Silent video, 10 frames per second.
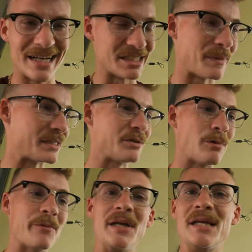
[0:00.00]
And especially
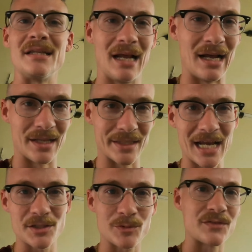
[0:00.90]
what we did on
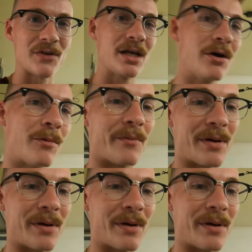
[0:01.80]
last week's video, where